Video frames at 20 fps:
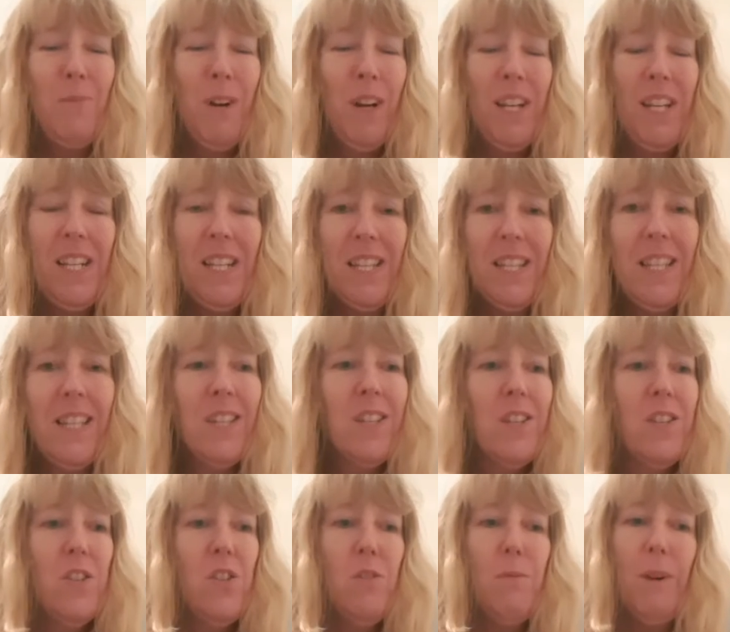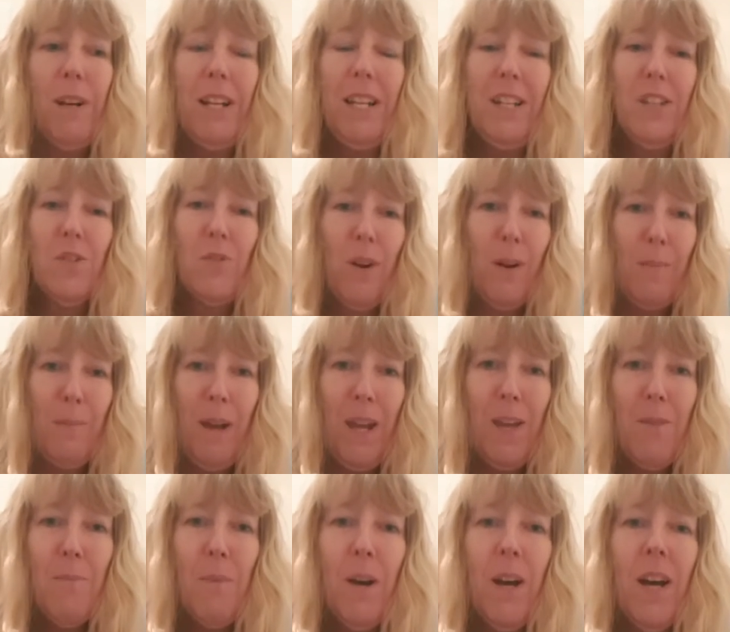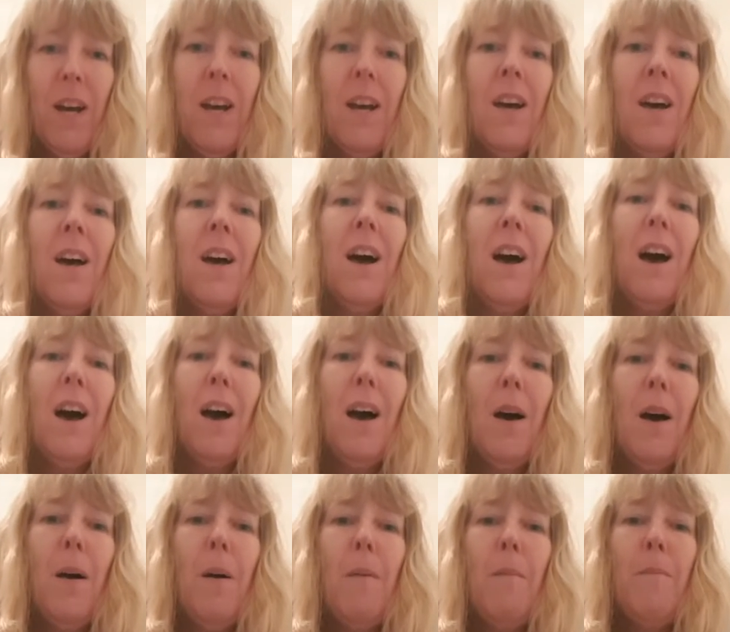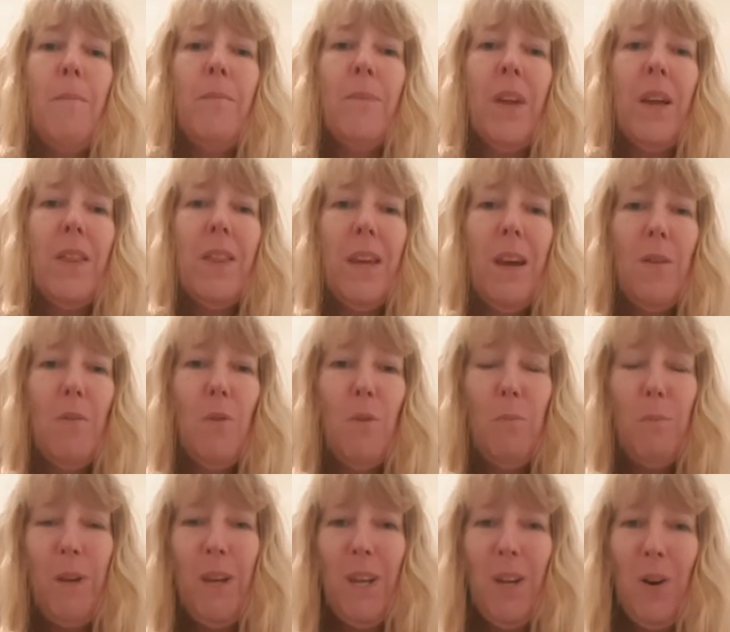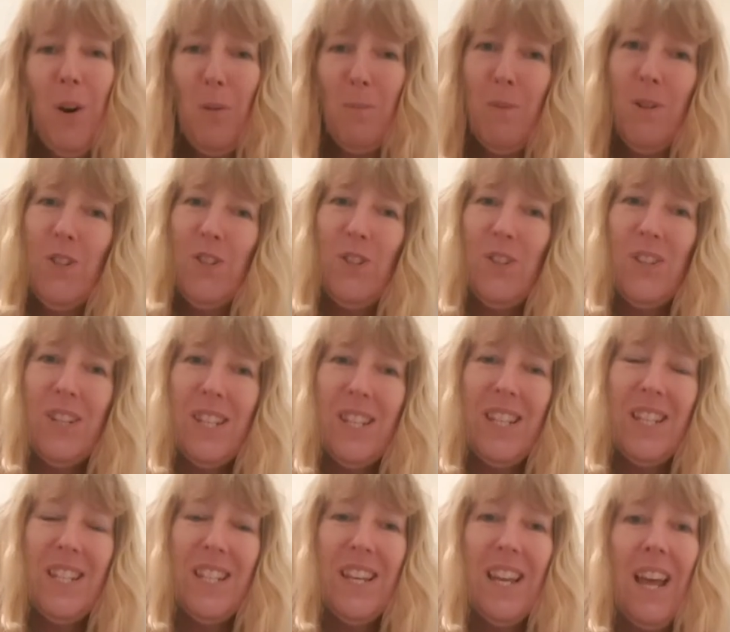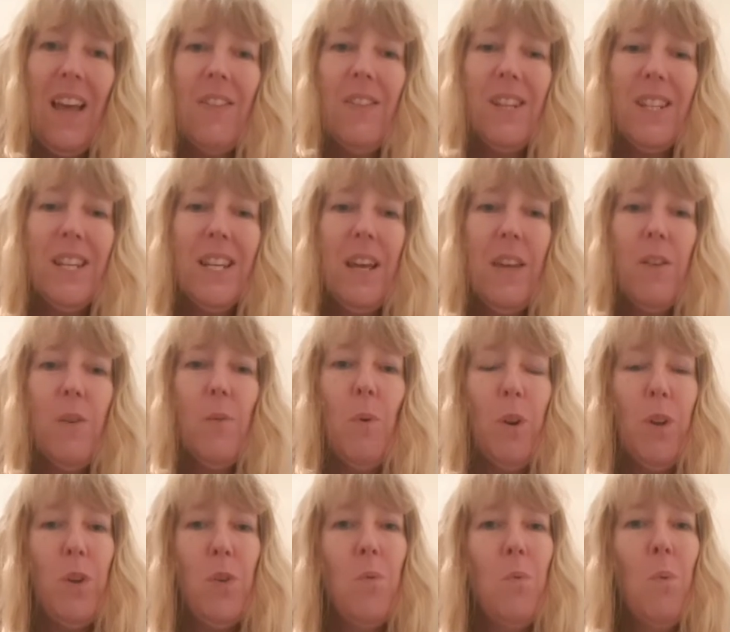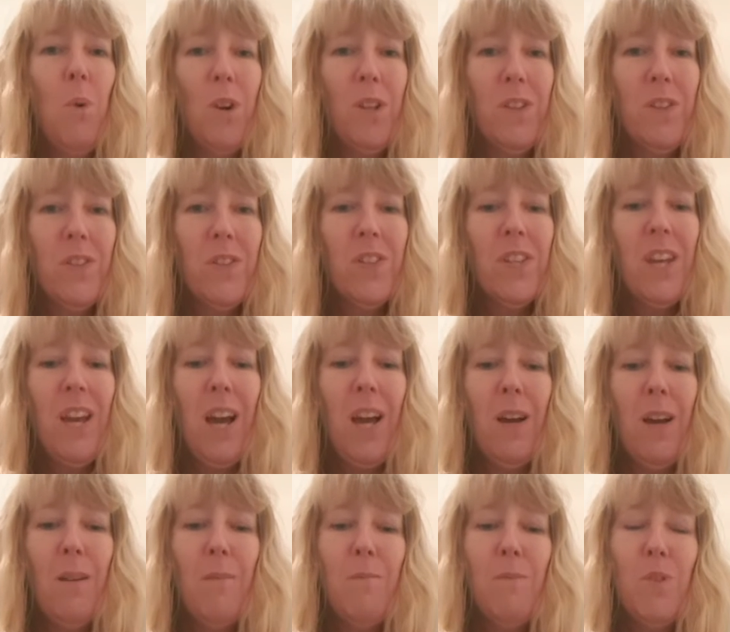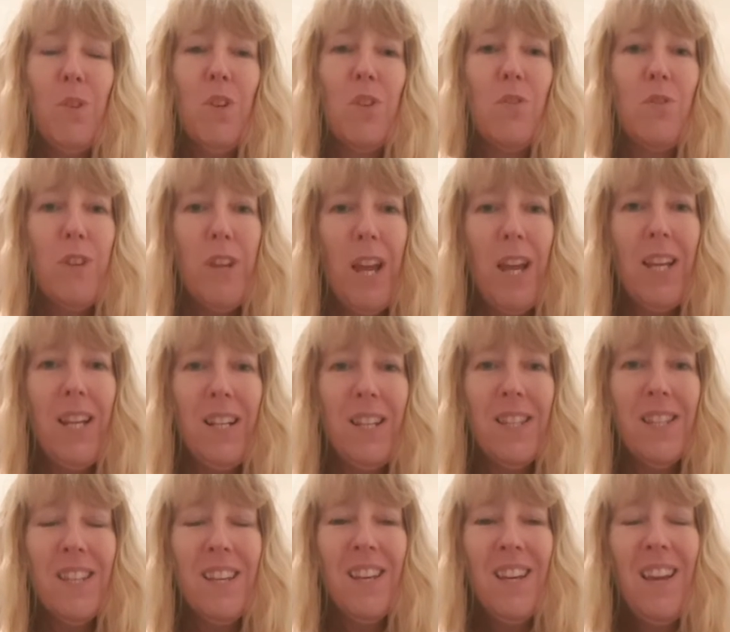need scissors. You might need scrap paper. There will be opportunity to gather together what you want to create